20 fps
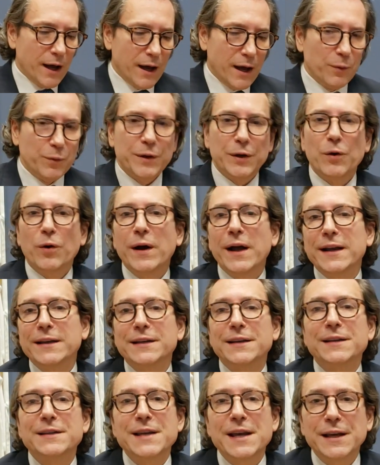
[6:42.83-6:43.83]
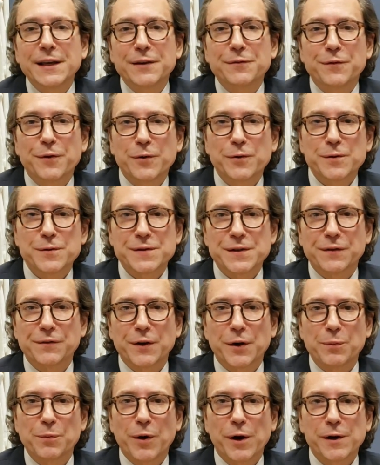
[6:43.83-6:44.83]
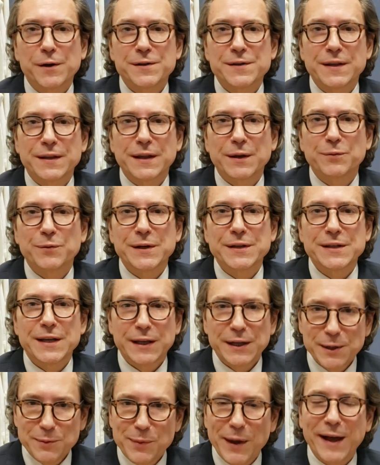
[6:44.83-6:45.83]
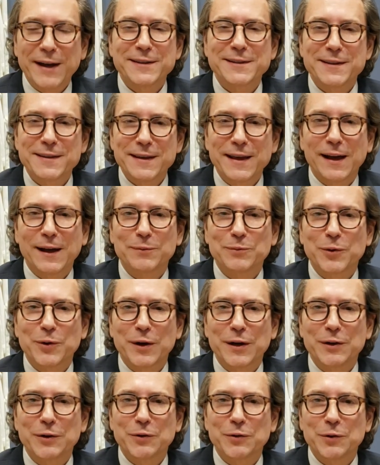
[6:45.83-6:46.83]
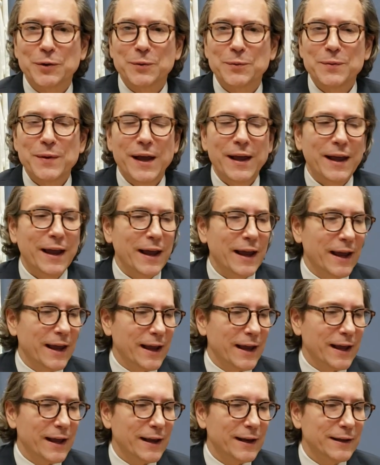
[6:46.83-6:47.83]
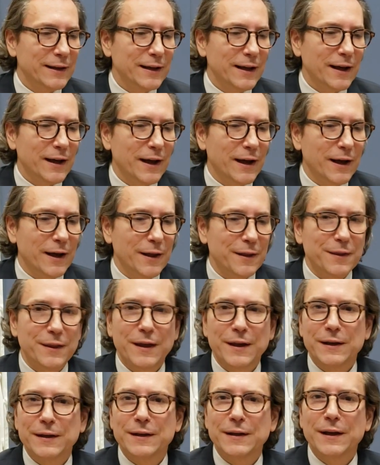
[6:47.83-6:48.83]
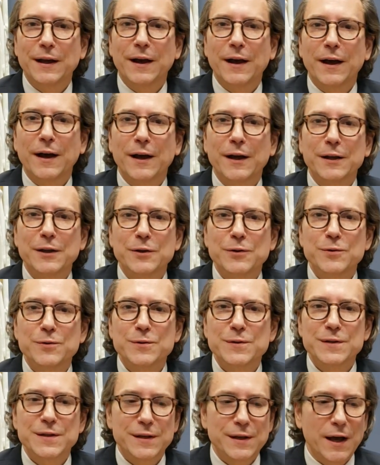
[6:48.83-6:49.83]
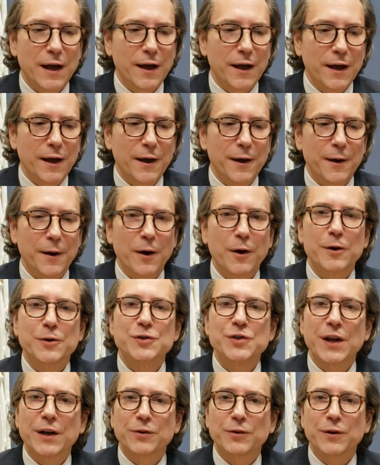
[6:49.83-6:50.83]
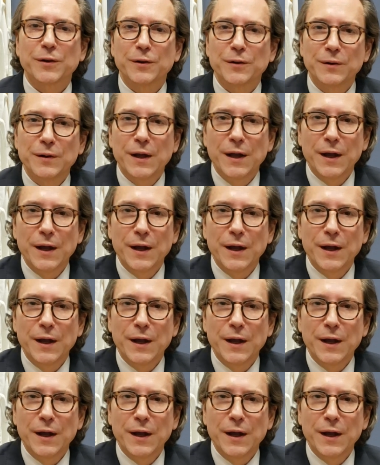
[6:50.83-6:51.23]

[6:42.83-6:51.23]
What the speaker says: We go ahead and take photos of our marks, and then we take you back to the operating room, and then use our general,